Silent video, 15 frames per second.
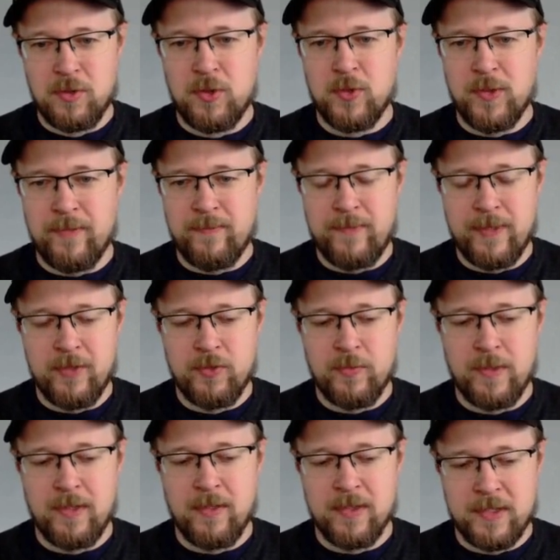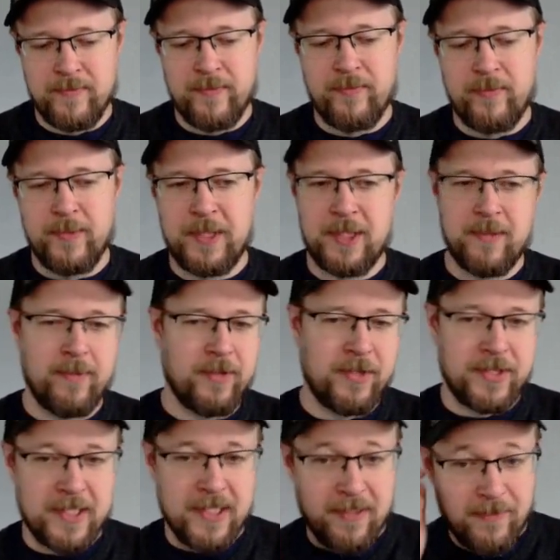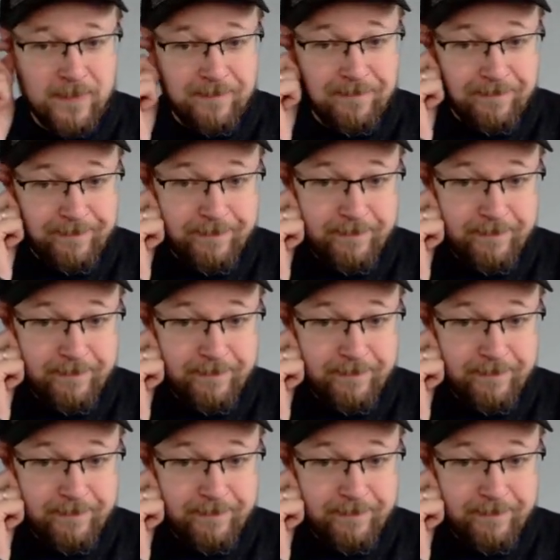don't go up front with lots of information about yourself.